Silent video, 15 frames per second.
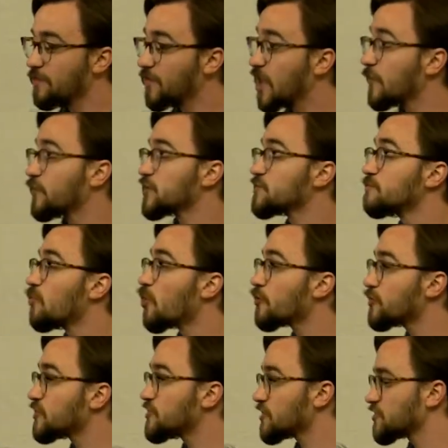If it's more
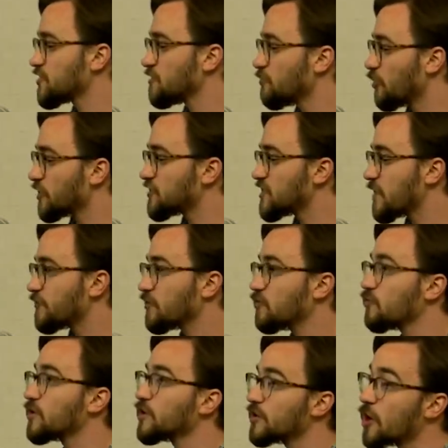than 16.7,
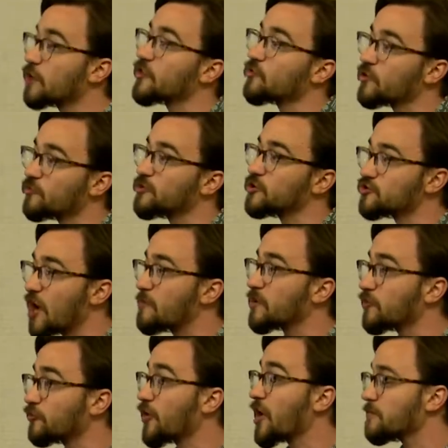we know that we've been dropping
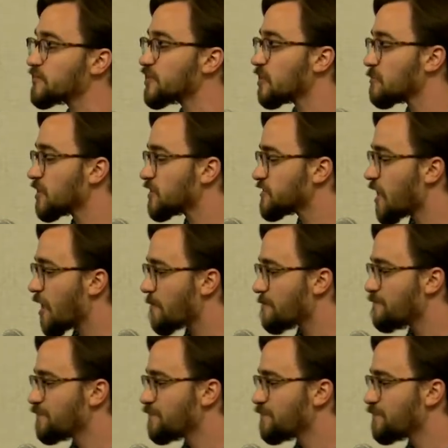frames in the meantime.